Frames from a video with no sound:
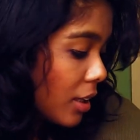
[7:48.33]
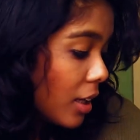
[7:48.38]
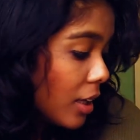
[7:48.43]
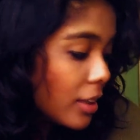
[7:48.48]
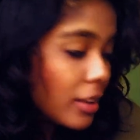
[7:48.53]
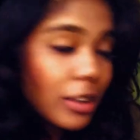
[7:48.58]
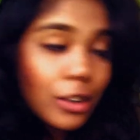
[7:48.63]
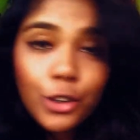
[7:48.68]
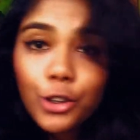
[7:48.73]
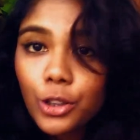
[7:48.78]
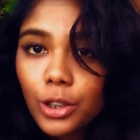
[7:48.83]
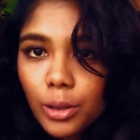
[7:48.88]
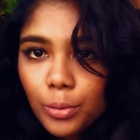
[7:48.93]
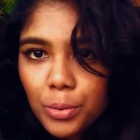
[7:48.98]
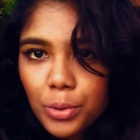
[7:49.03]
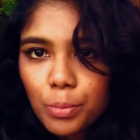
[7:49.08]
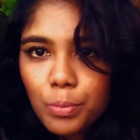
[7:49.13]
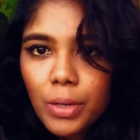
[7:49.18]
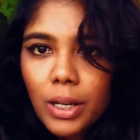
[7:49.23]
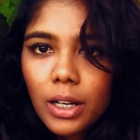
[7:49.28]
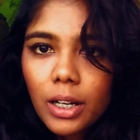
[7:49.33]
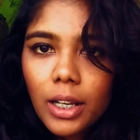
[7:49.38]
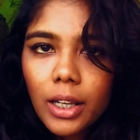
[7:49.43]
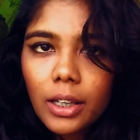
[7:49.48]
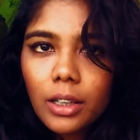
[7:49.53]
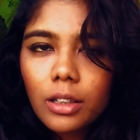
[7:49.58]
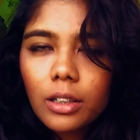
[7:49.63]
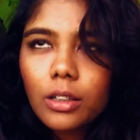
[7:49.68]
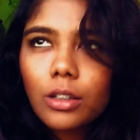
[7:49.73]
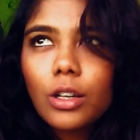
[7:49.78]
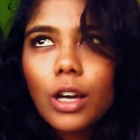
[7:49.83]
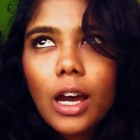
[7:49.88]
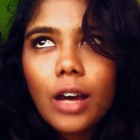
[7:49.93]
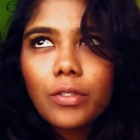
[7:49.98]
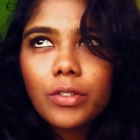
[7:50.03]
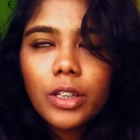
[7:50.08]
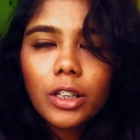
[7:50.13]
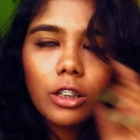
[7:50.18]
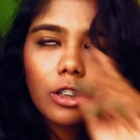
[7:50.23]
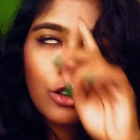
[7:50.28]
the tulip smell. Like, you
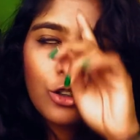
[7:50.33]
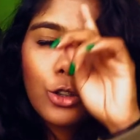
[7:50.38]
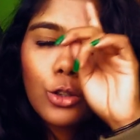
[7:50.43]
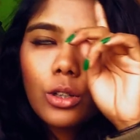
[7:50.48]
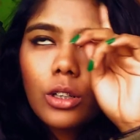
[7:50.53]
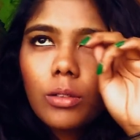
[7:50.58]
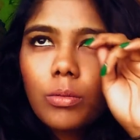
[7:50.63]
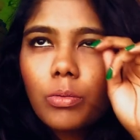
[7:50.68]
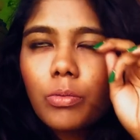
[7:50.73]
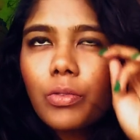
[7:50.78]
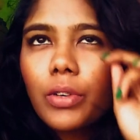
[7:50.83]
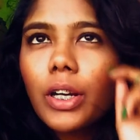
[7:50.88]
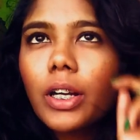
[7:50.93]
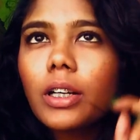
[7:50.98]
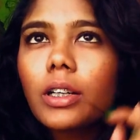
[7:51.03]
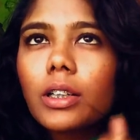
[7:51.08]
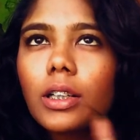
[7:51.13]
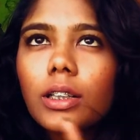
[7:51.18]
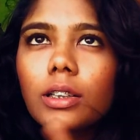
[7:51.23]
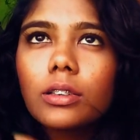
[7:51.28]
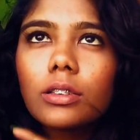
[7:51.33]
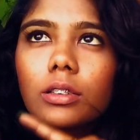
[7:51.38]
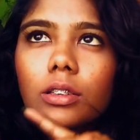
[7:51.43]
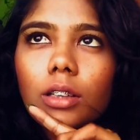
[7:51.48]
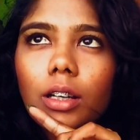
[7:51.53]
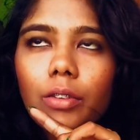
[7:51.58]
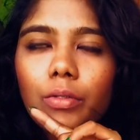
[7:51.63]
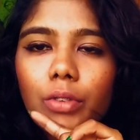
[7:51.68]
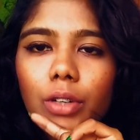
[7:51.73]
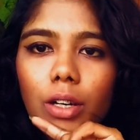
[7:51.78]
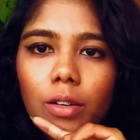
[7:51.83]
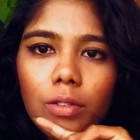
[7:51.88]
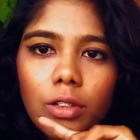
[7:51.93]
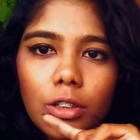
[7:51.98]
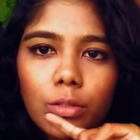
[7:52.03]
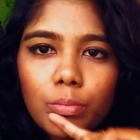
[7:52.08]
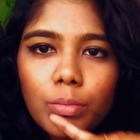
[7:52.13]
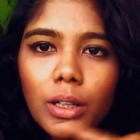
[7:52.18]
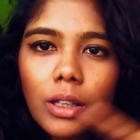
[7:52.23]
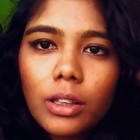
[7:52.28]
have that tulip fragrance. Have you ever
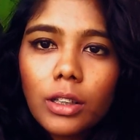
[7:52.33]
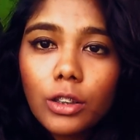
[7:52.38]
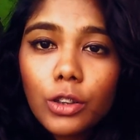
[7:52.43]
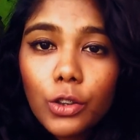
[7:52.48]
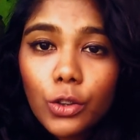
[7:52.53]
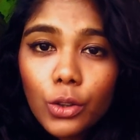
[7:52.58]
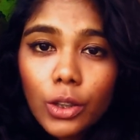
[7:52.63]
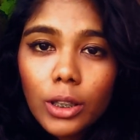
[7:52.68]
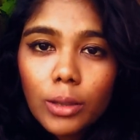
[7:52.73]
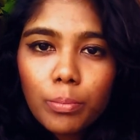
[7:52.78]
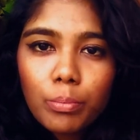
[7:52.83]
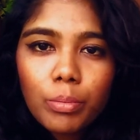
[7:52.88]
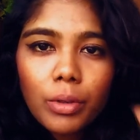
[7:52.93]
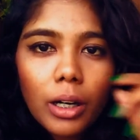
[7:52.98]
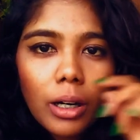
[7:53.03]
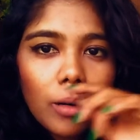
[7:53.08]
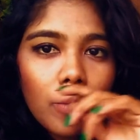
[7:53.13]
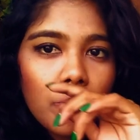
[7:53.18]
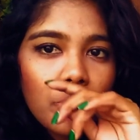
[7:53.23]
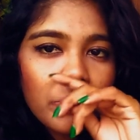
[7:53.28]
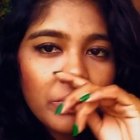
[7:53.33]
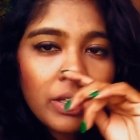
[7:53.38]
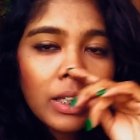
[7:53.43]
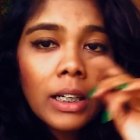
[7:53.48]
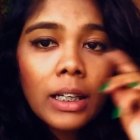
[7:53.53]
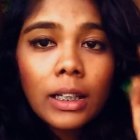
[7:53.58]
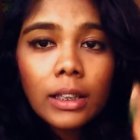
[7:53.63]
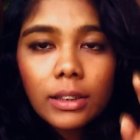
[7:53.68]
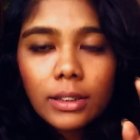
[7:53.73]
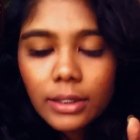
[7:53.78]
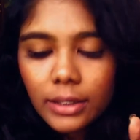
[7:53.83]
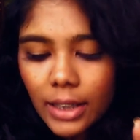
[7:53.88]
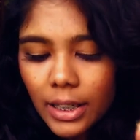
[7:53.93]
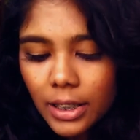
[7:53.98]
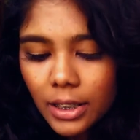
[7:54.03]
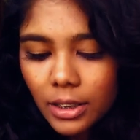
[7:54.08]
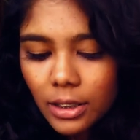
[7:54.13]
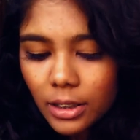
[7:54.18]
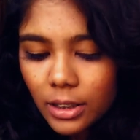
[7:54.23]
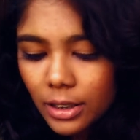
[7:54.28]
smelled the tulip
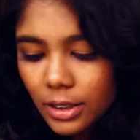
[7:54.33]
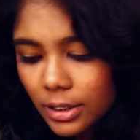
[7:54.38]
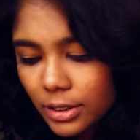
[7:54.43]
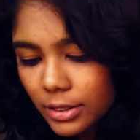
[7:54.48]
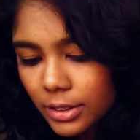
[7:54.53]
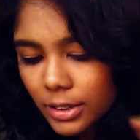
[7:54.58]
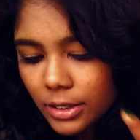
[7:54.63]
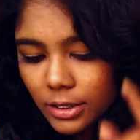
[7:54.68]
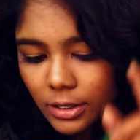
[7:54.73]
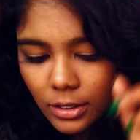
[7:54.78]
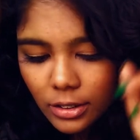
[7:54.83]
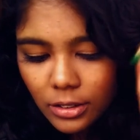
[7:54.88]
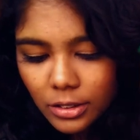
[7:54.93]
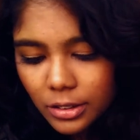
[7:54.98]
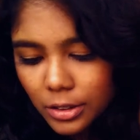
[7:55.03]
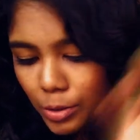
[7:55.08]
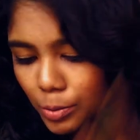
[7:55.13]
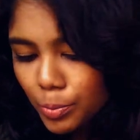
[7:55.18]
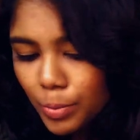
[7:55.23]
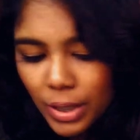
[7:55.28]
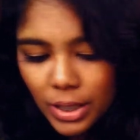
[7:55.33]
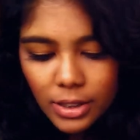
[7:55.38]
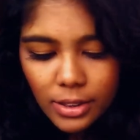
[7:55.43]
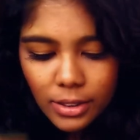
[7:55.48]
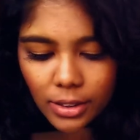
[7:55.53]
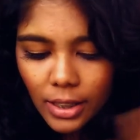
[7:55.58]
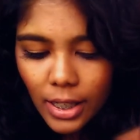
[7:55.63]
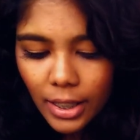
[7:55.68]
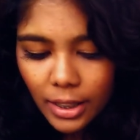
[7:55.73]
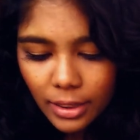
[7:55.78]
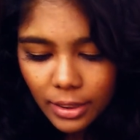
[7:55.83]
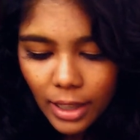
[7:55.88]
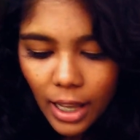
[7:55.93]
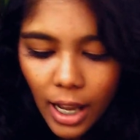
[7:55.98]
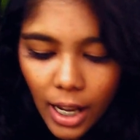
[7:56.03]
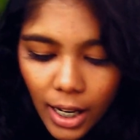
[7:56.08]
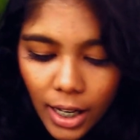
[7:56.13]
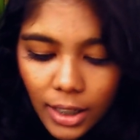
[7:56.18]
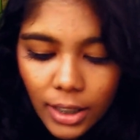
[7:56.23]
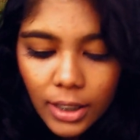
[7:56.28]
scent? It just smells like
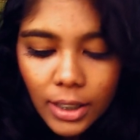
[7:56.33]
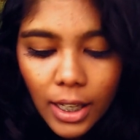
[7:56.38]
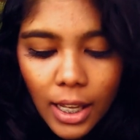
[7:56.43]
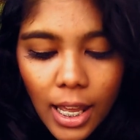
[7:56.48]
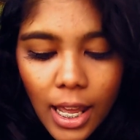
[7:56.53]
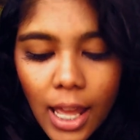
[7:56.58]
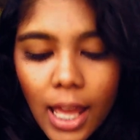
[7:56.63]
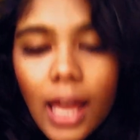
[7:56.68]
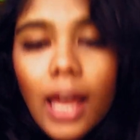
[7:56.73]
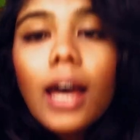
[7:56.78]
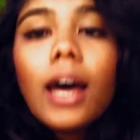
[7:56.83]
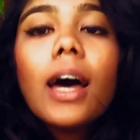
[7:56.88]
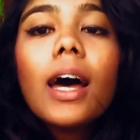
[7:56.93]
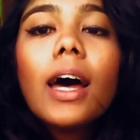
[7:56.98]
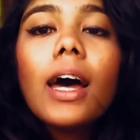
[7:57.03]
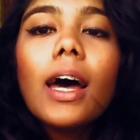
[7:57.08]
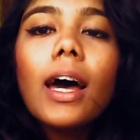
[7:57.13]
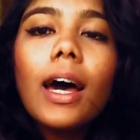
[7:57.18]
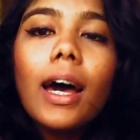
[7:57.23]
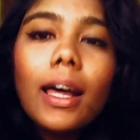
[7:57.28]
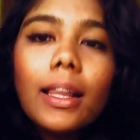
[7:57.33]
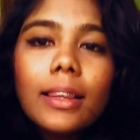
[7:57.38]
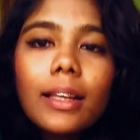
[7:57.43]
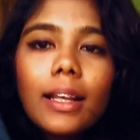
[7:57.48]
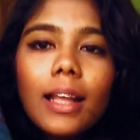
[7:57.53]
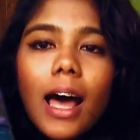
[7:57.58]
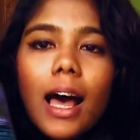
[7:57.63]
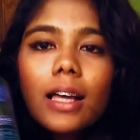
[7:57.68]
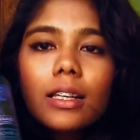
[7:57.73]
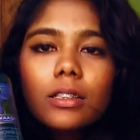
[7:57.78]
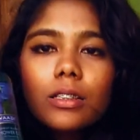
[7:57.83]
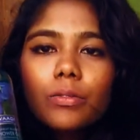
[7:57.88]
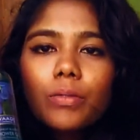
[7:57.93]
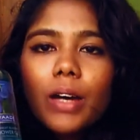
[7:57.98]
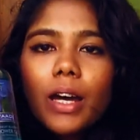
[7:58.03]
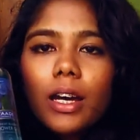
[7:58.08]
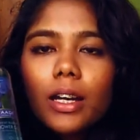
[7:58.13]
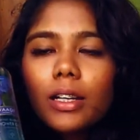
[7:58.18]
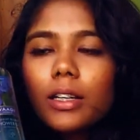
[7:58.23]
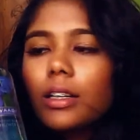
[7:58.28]
that. And the last
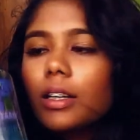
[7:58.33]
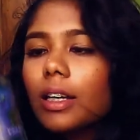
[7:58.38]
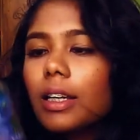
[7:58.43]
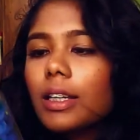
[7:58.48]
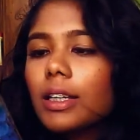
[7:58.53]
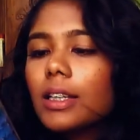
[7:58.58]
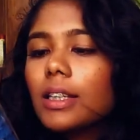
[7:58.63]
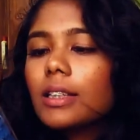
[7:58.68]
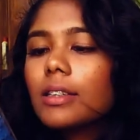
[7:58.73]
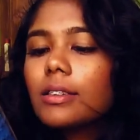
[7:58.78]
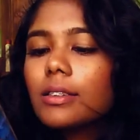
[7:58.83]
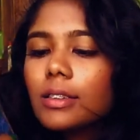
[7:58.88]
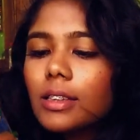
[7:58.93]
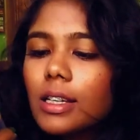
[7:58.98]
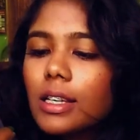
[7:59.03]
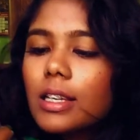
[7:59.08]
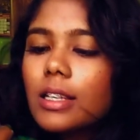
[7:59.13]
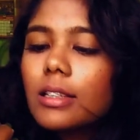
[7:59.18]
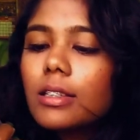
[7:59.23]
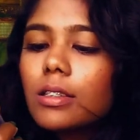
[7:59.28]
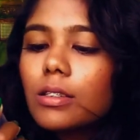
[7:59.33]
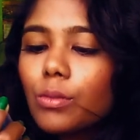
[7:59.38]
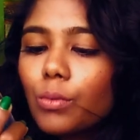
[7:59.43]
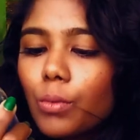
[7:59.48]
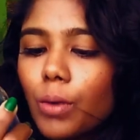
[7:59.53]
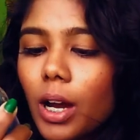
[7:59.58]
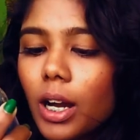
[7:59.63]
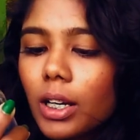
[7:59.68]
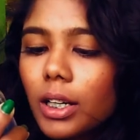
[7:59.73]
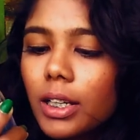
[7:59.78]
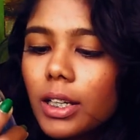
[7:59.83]
one is this Vaadi